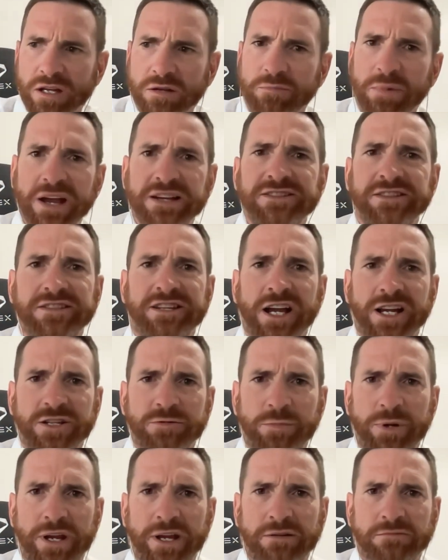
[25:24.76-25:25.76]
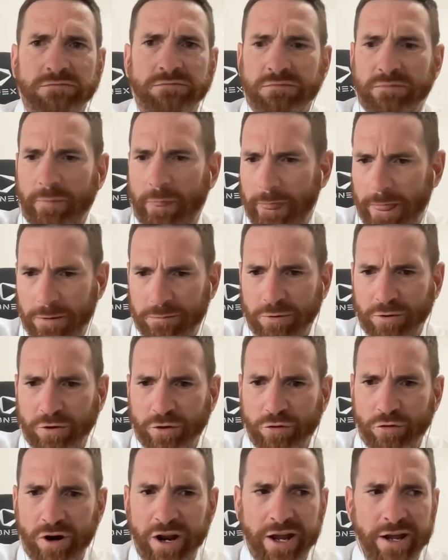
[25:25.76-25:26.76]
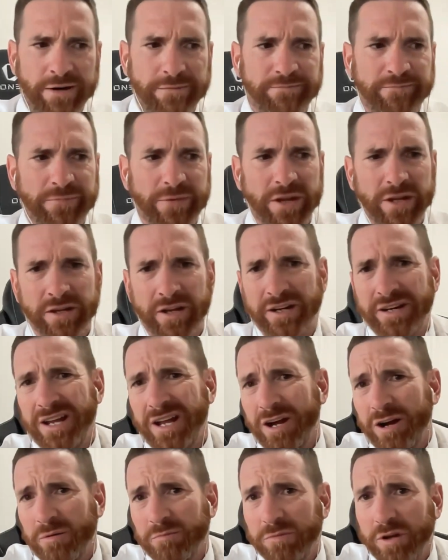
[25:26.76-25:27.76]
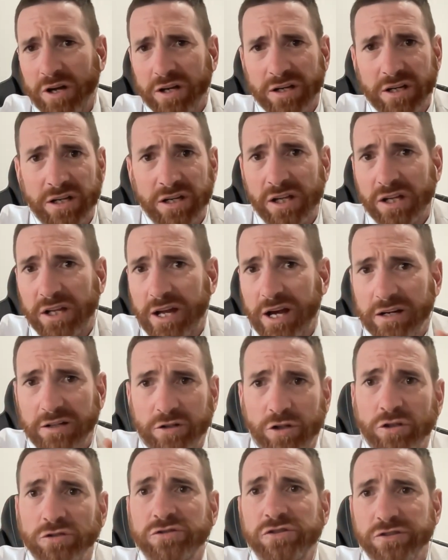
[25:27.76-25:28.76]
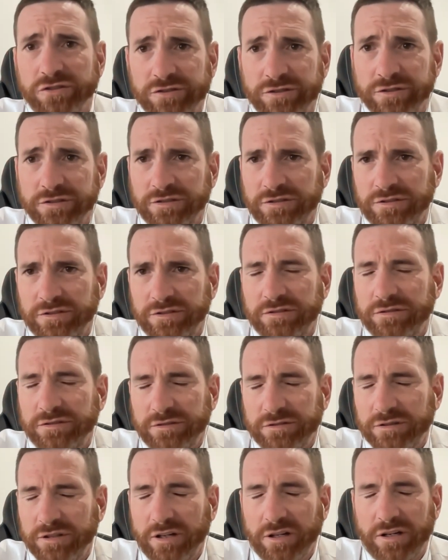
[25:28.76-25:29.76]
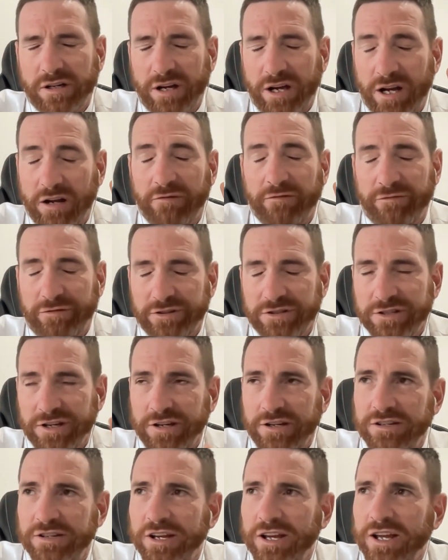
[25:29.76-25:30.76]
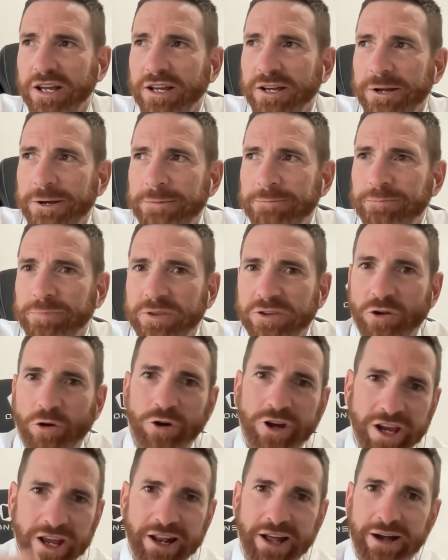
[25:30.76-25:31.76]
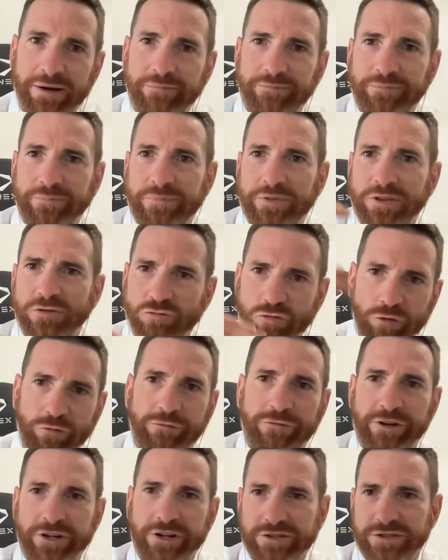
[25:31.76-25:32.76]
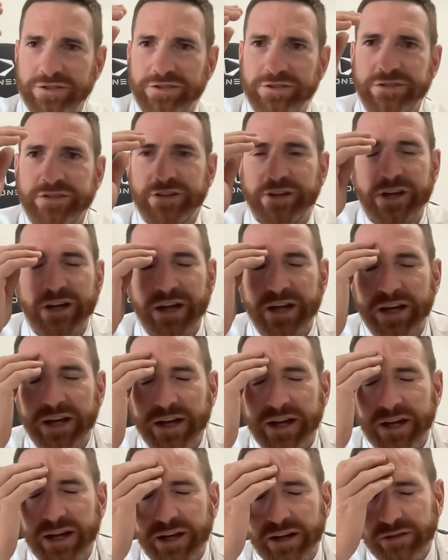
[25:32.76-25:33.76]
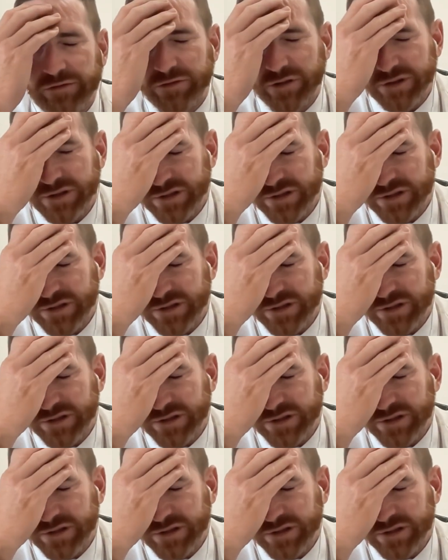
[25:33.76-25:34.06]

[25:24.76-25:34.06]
Maxi takes me out. I'm on the ground. Like now, I'm like nearly unconscious. This is like, and I'm fatigued. So I get up, drill finishes, and I've got